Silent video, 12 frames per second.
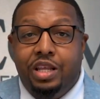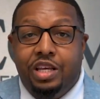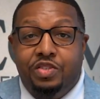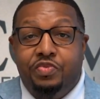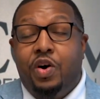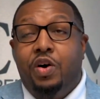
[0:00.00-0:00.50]

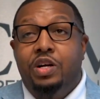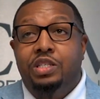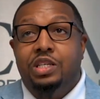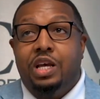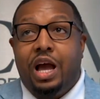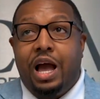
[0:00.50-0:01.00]
As far
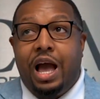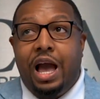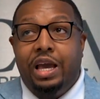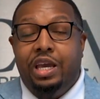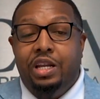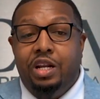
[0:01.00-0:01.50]
as
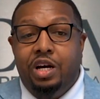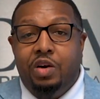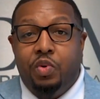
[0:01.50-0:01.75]
I can uh,